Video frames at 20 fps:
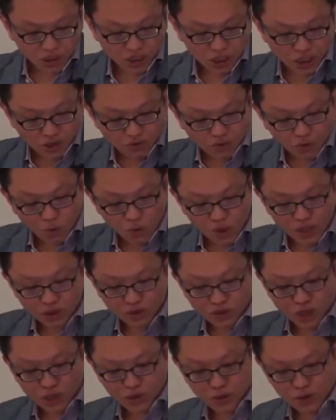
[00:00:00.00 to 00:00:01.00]
If we
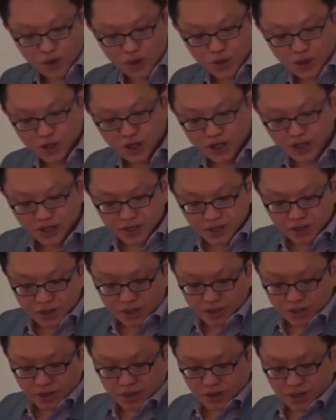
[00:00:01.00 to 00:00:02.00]
start to think
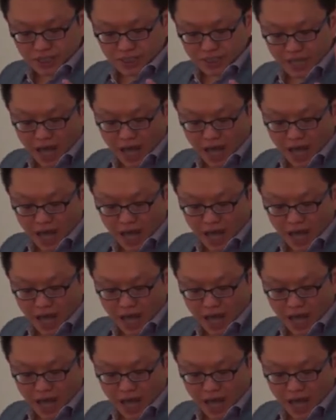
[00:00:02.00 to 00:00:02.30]
these